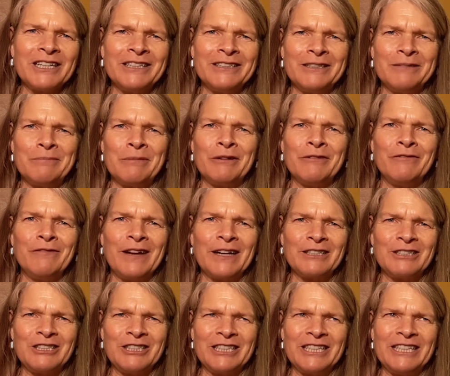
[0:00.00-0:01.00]
and the
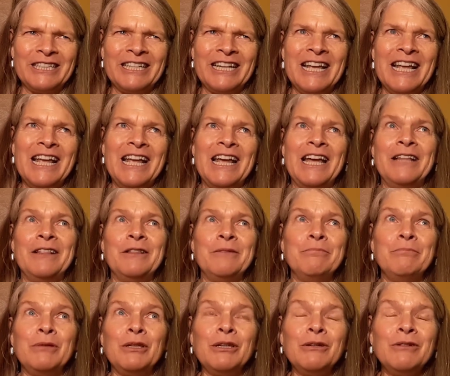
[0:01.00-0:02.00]
perfection and the
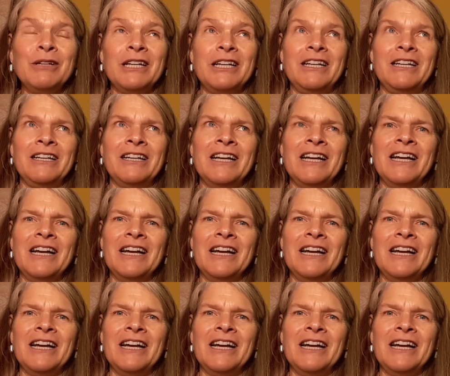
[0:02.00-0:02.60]
beauty